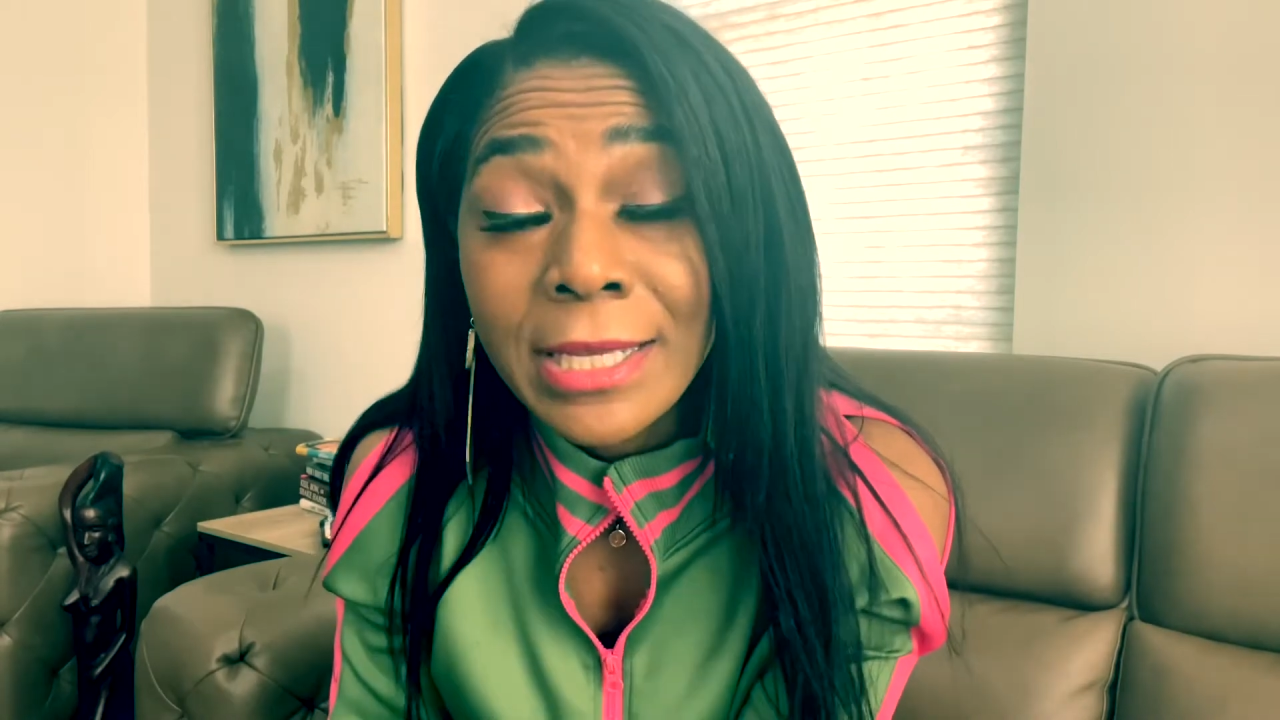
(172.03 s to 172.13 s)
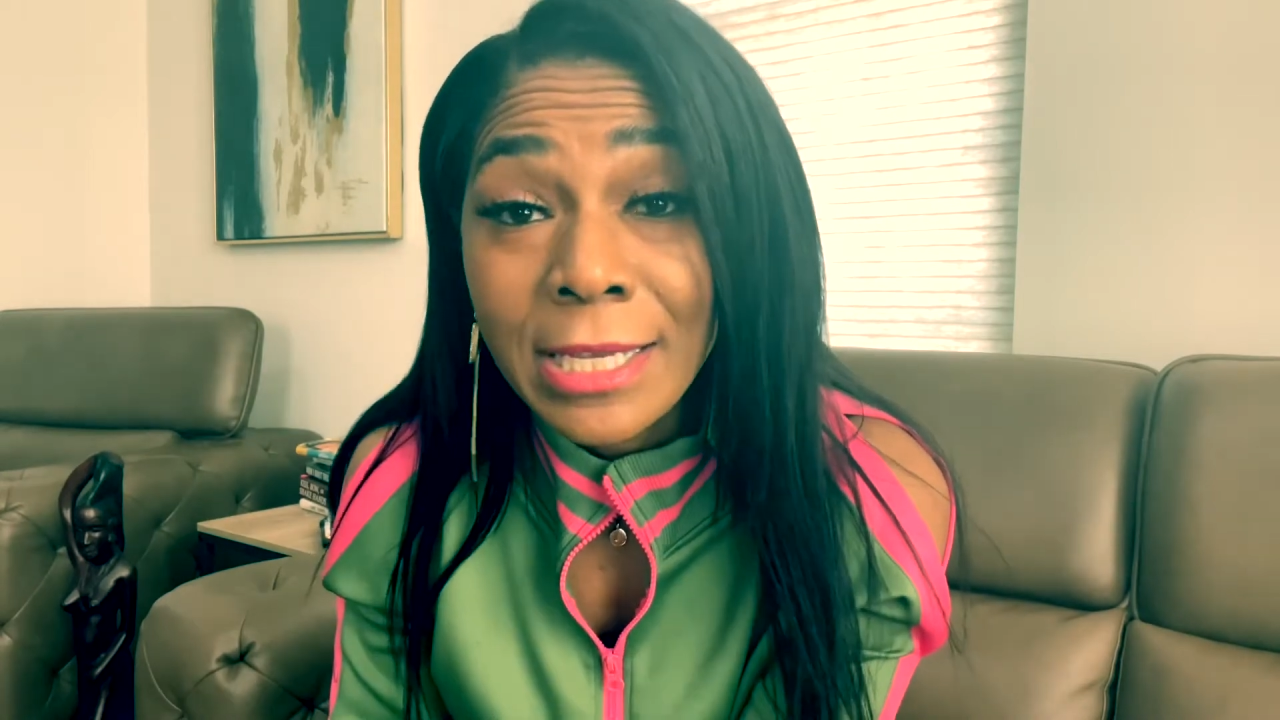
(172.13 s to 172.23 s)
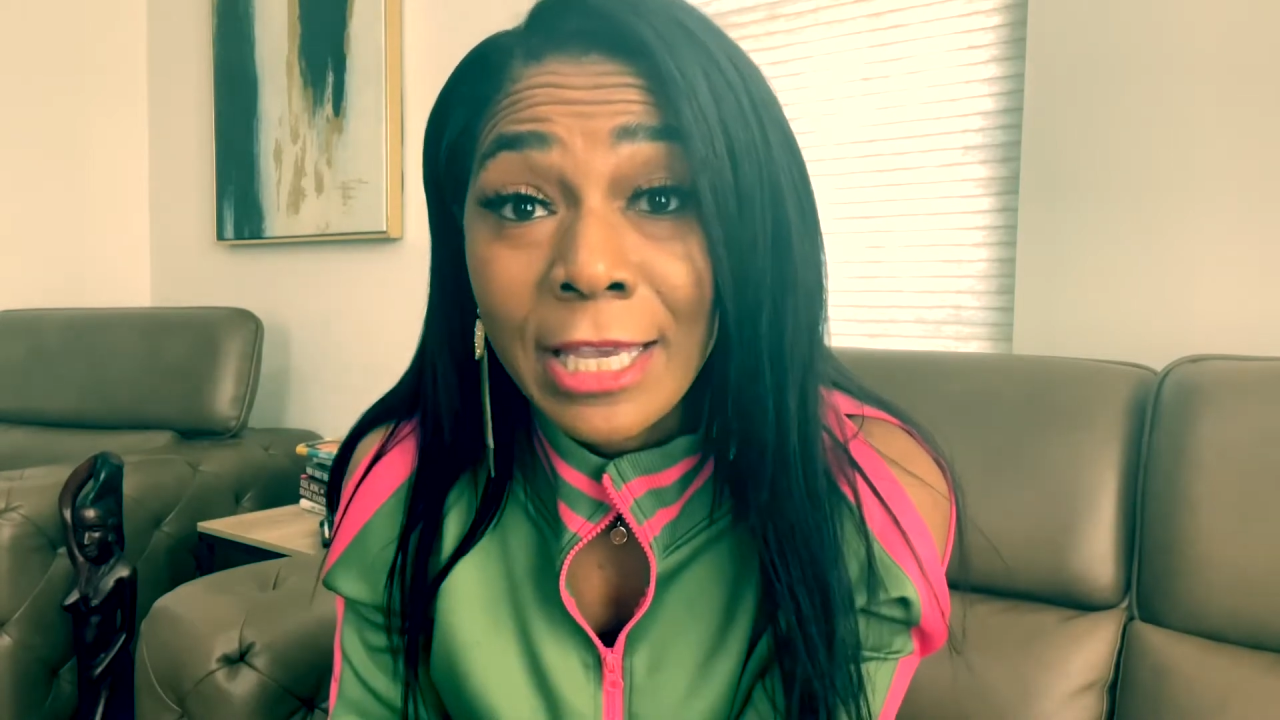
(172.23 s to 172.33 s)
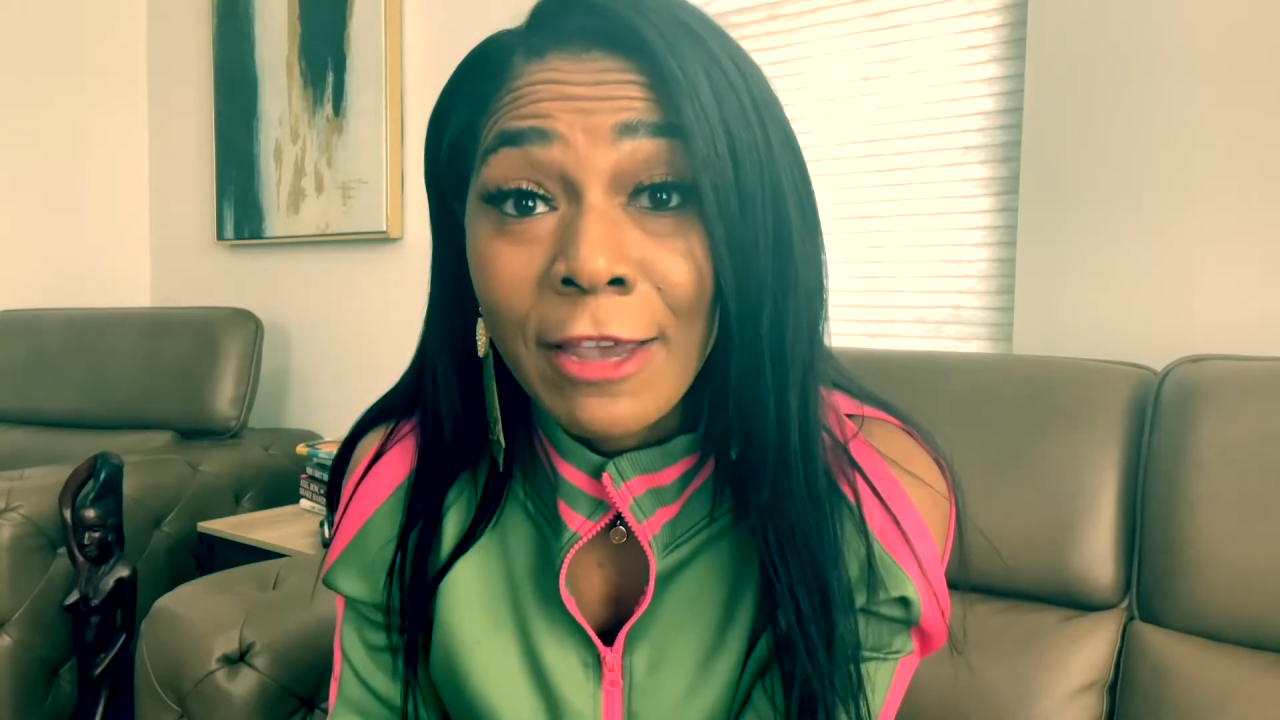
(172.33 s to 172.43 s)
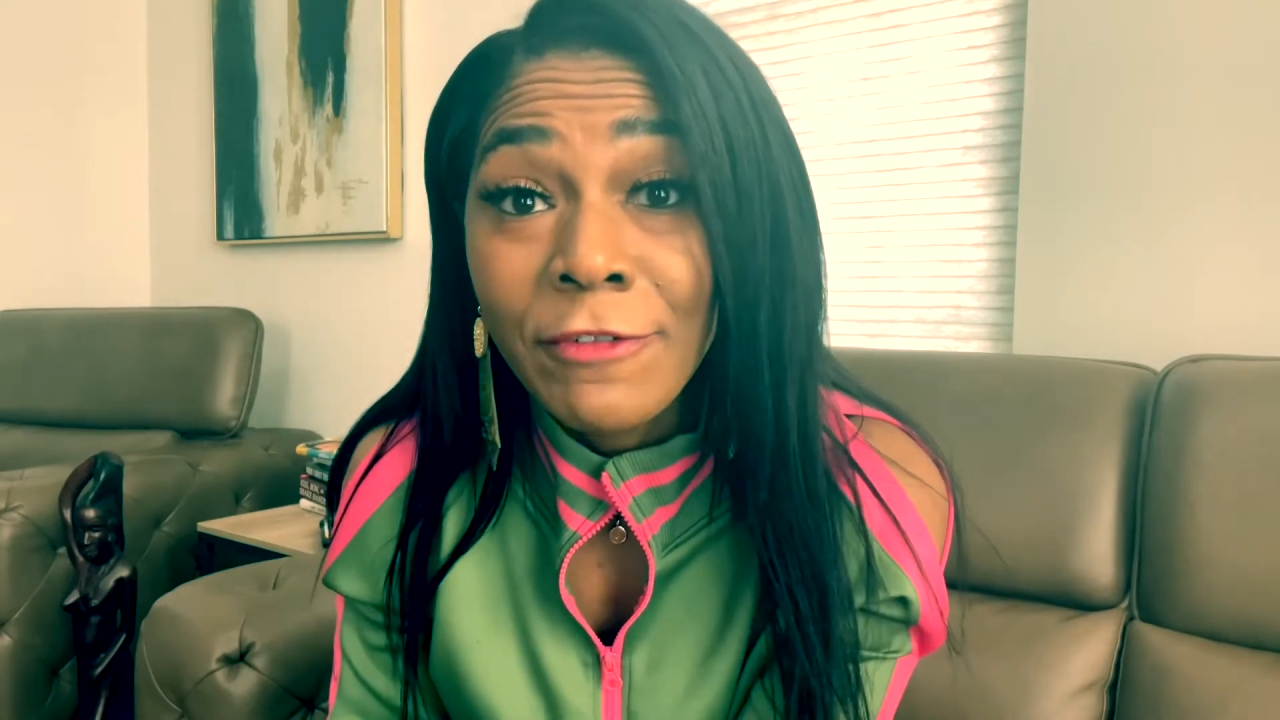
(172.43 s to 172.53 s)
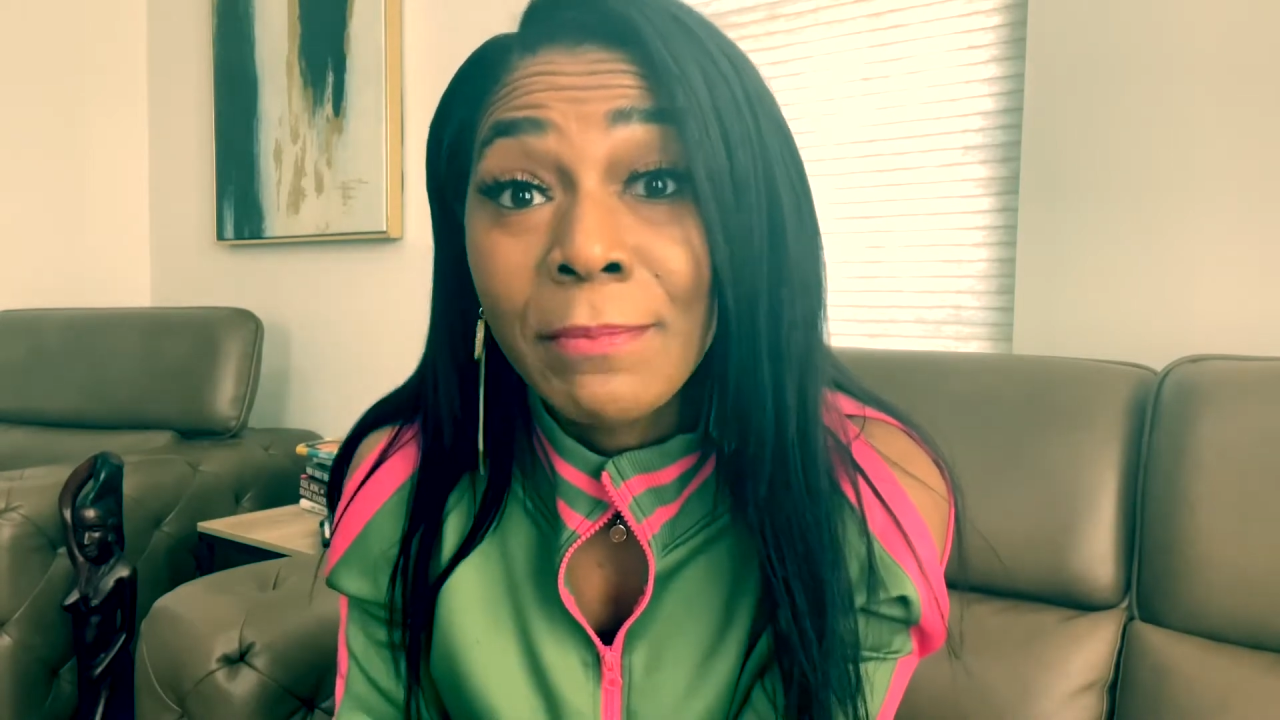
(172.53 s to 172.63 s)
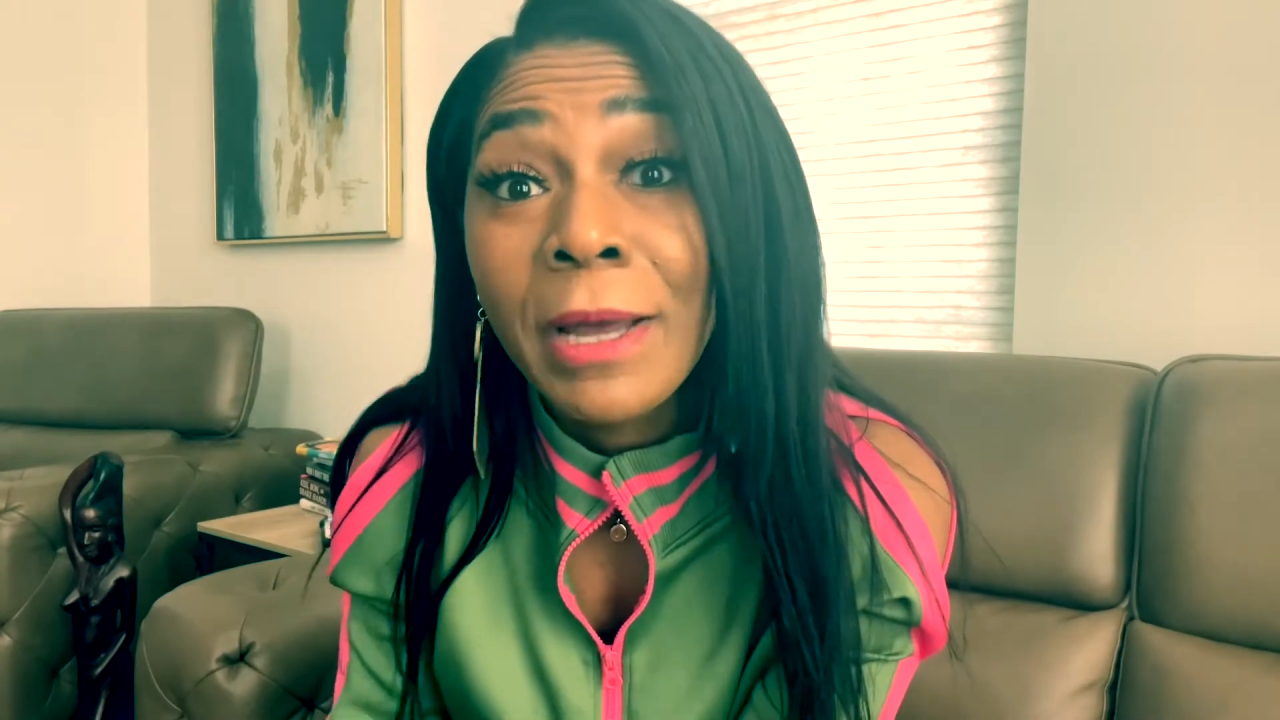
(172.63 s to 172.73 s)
as a gift,